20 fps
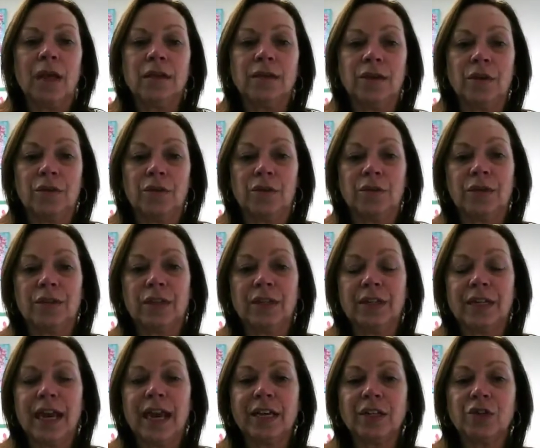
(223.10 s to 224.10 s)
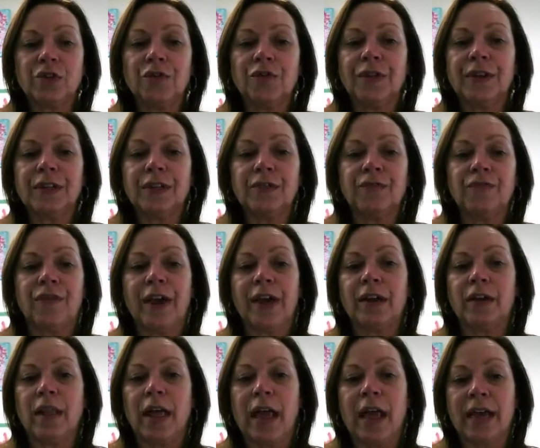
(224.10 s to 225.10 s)
So there's catastrophes and
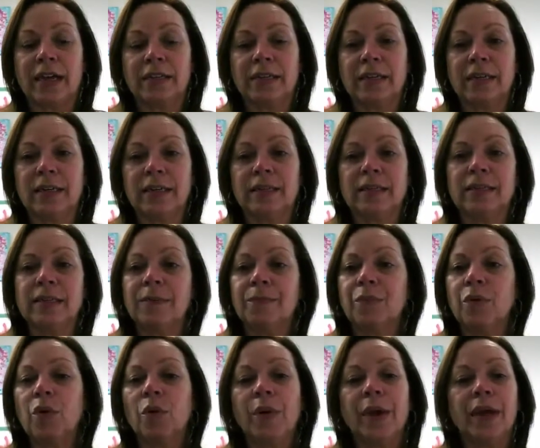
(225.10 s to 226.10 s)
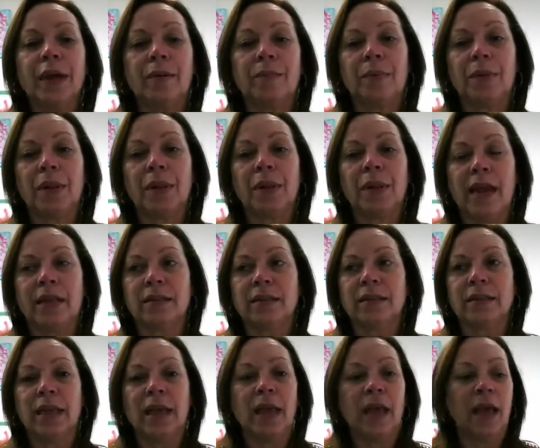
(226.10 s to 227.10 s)
fatal accidents, employee
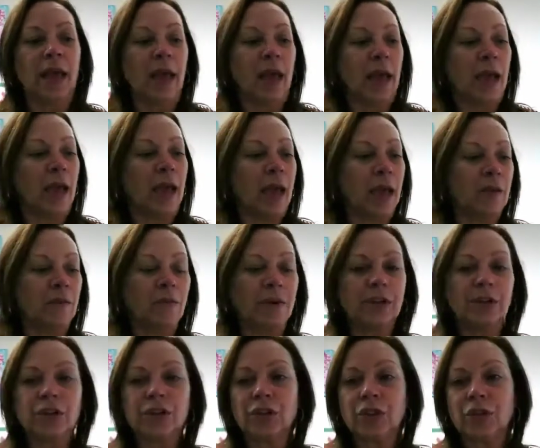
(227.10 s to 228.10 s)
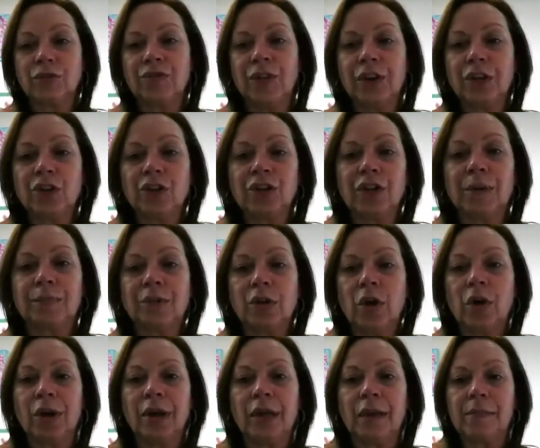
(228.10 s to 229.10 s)
complaints. And we just finished up
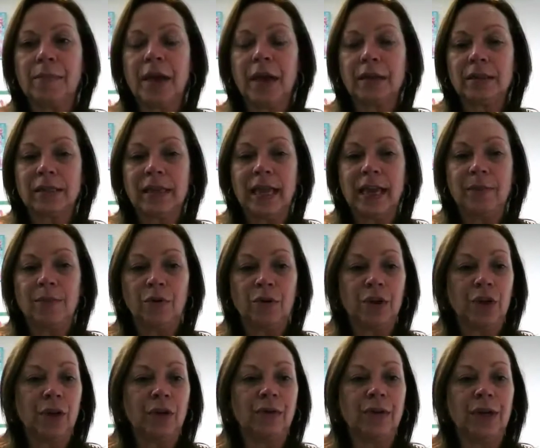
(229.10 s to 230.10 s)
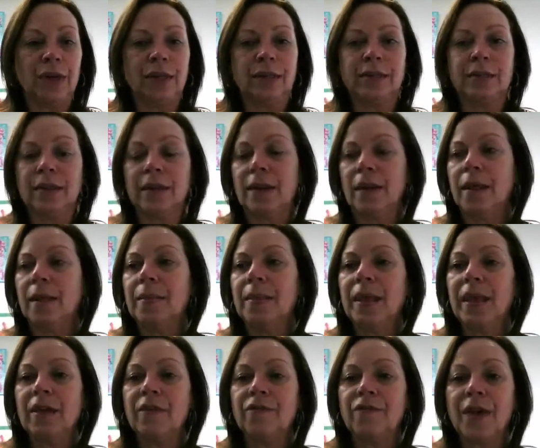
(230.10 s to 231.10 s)
talking about labor unions. And in
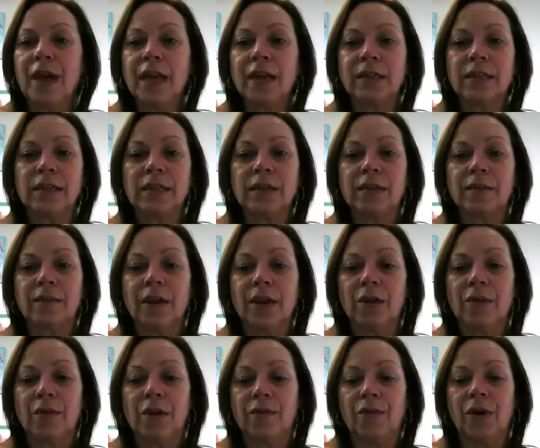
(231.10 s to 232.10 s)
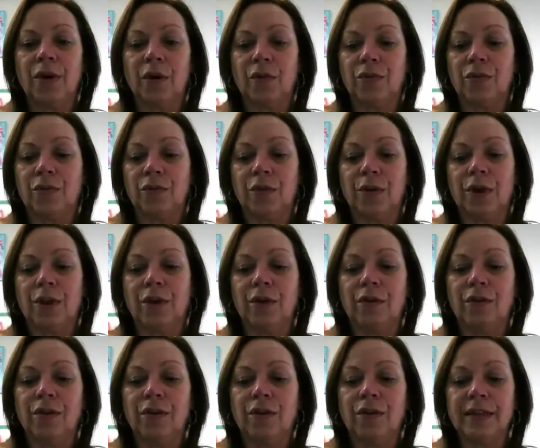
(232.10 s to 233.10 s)
the event that you ever go through a
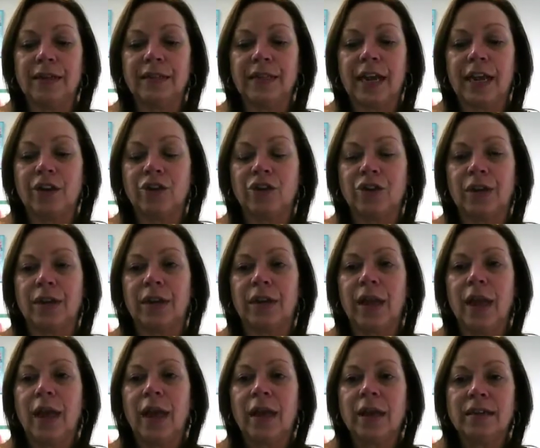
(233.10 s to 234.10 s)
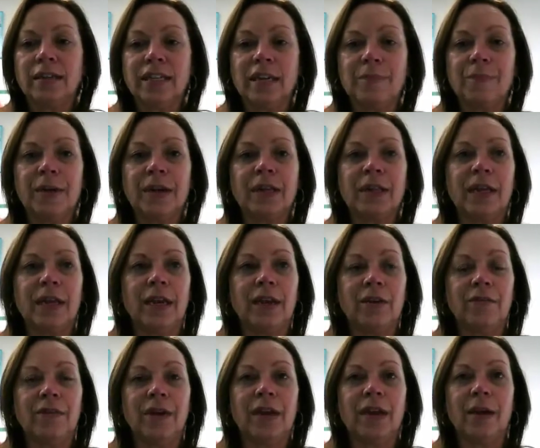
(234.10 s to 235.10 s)
unionization, typically
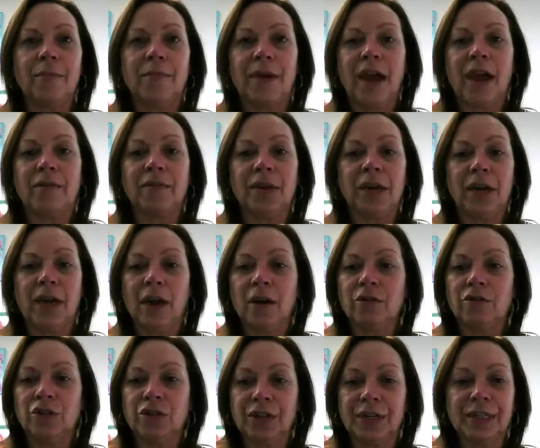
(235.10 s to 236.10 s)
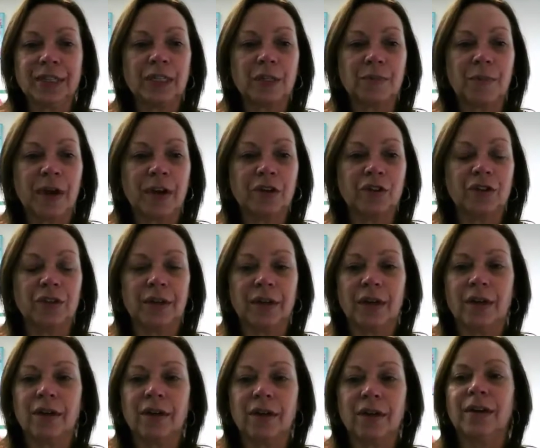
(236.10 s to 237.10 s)
you end up having an OSHA inspection
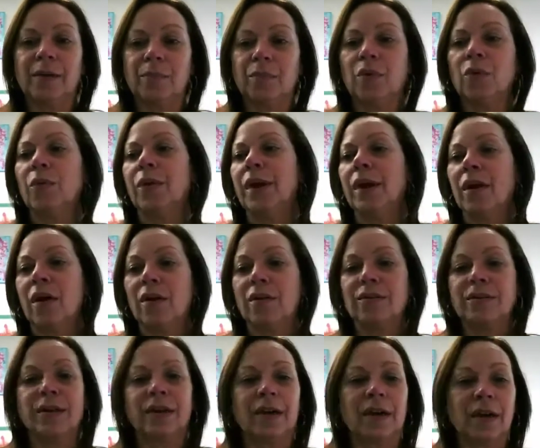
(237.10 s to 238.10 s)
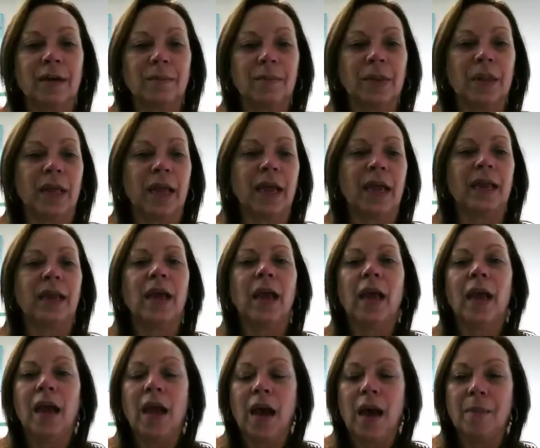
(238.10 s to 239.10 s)
because an employee calls in a complaint
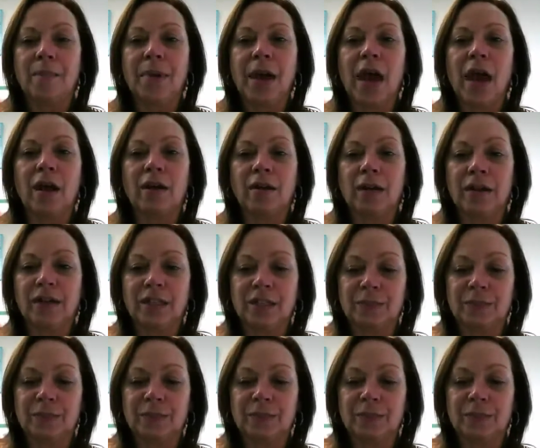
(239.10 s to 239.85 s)
about a